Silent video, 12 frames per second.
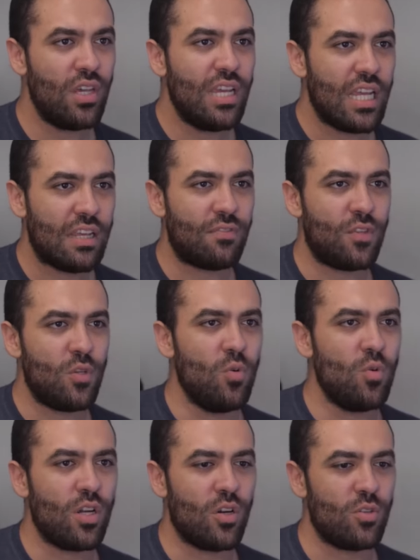if
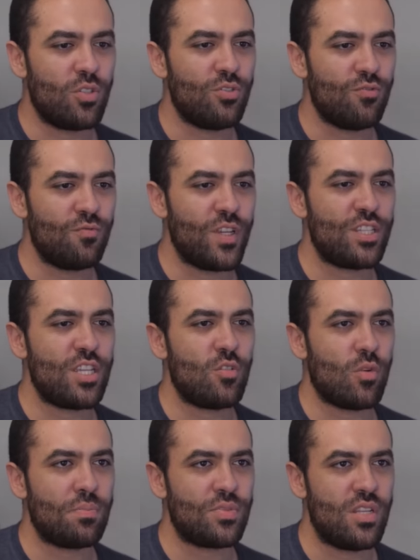you go to
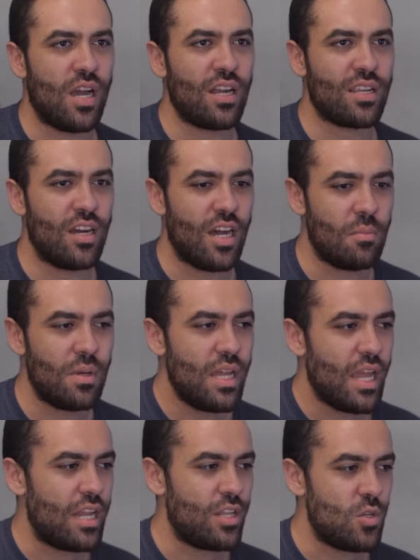vzgrips.com
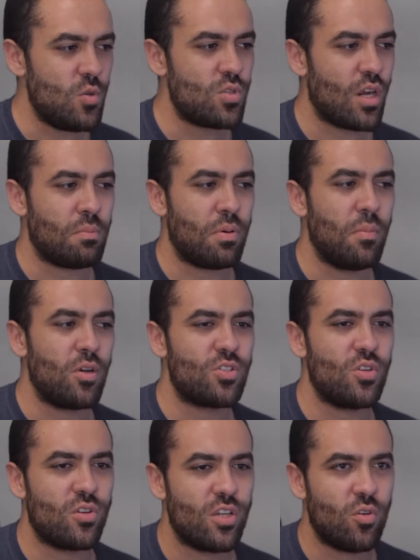and use our
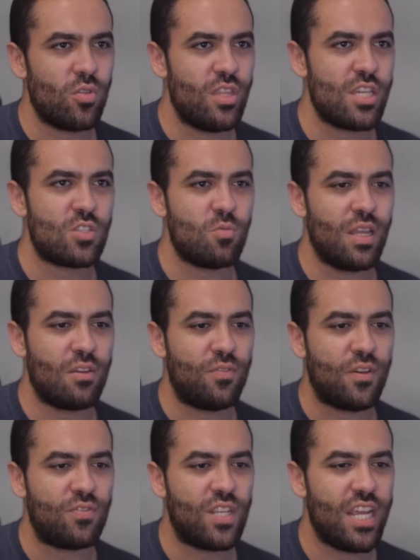promotional code this week
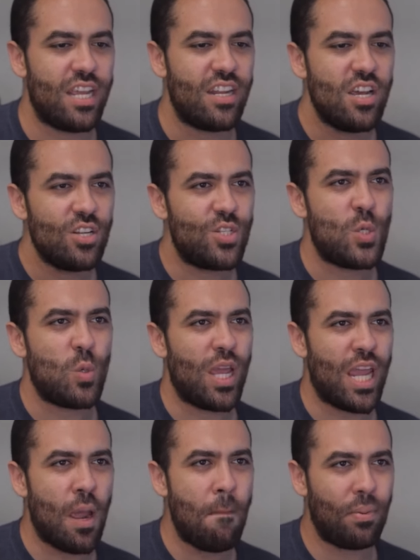15 to
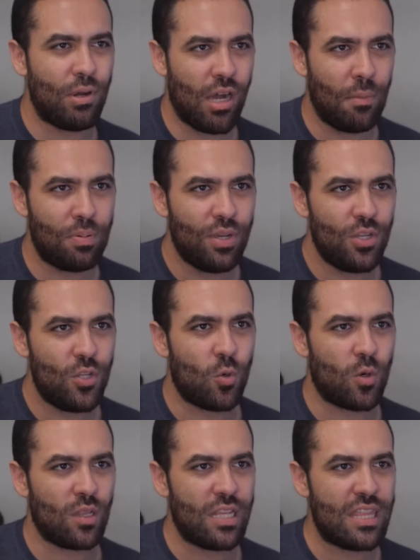amp up
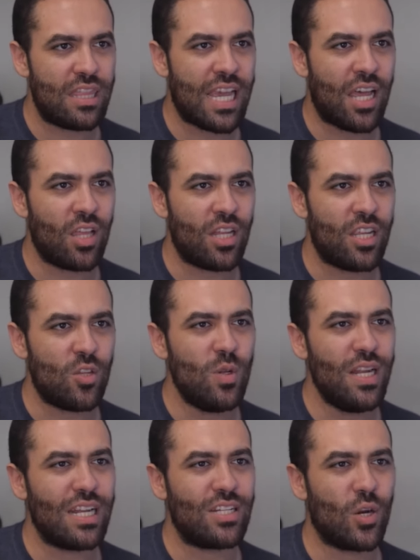your lethality. You
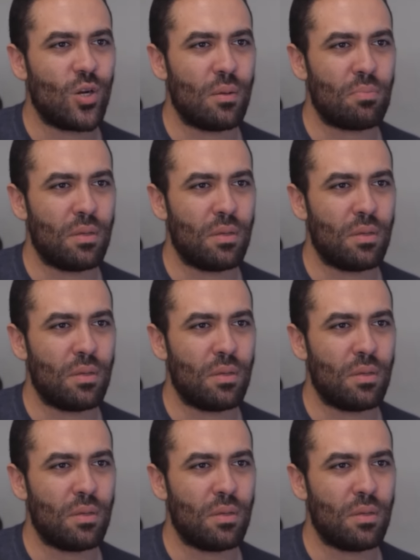need to turn up the